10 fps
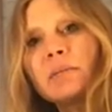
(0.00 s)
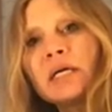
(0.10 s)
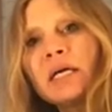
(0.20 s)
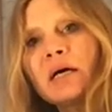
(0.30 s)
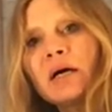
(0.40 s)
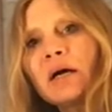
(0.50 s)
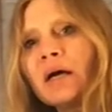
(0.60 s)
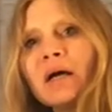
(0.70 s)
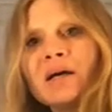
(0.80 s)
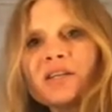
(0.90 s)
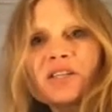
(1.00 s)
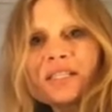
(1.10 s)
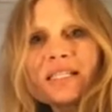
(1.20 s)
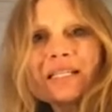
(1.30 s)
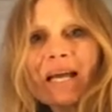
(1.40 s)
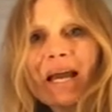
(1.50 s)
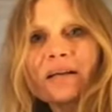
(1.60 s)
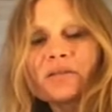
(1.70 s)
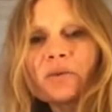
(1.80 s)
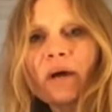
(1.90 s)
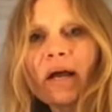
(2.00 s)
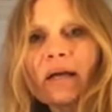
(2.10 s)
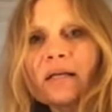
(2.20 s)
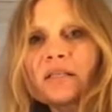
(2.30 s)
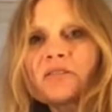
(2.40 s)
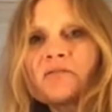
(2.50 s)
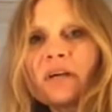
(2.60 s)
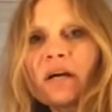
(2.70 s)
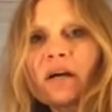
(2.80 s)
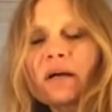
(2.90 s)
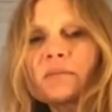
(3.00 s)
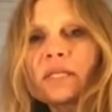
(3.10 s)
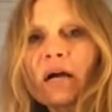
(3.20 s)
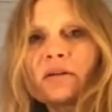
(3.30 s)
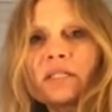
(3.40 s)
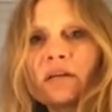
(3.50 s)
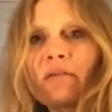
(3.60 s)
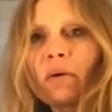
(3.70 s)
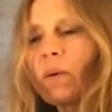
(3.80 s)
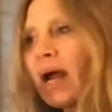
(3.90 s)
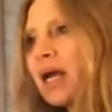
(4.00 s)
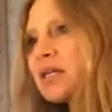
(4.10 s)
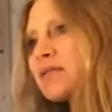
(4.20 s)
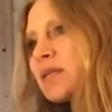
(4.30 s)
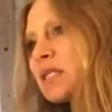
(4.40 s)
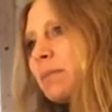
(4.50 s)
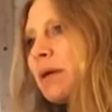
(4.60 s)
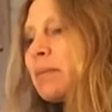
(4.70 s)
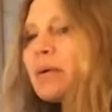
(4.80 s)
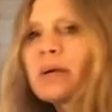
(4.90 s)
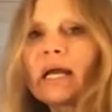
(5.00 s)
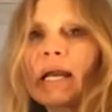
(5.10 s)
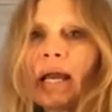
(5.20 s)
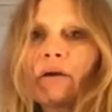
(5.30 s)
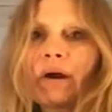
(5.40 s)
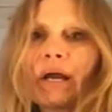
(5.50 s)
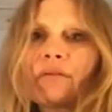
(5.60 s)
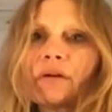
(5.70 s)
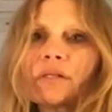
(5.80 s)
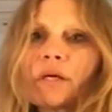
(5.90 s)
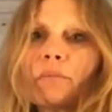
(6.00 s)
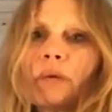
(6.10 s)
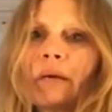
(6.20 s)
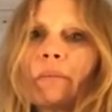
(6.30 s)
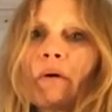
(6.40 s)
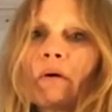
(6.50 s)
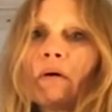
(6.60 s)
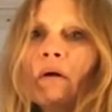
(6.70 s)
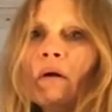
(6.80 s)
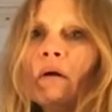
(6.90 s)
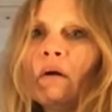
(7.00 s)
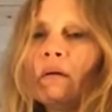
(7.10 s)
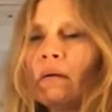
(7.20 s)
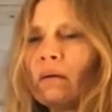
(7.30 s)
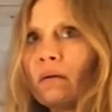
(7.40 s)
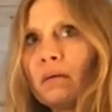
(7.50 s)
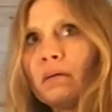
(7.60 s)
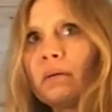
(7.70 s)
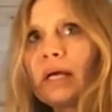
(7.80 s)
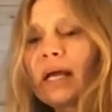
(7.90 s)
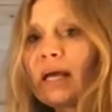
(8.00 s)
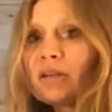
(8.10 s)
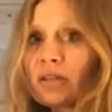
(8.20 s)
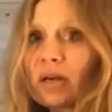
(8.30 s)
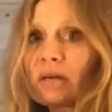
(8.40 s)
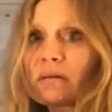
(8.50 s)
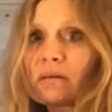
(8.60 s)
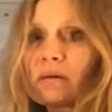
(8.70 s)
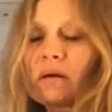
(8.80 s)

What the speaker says: here, just in case, right? Because fear comes out in different ways. For some people, we get angry. For some people, we get anxious.